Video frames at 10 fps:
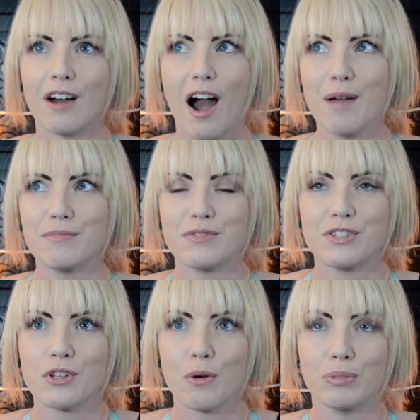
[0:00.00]
I'm
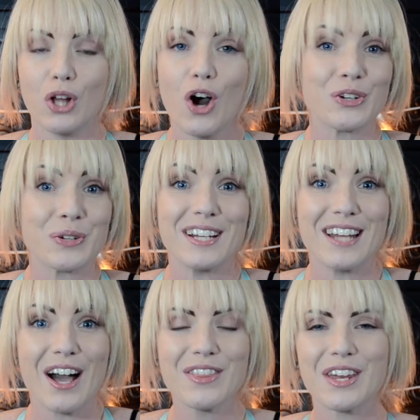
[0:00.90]
so blonde right
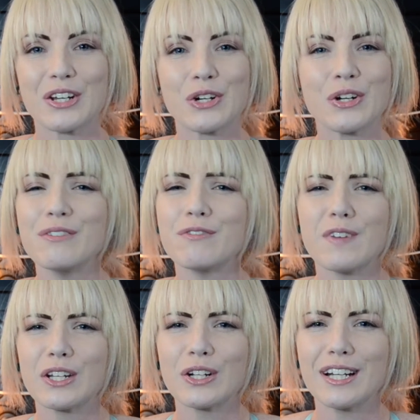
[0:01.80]
now that I couldn't
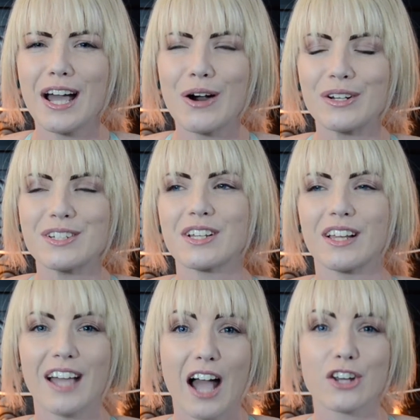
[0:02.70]
figure it out until
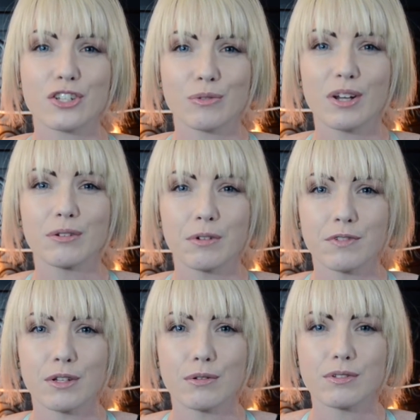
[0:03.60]
I actually read the
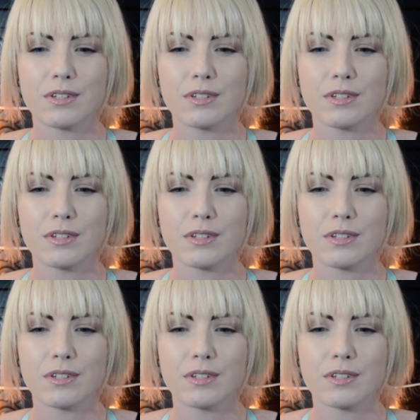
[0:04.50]
reviews,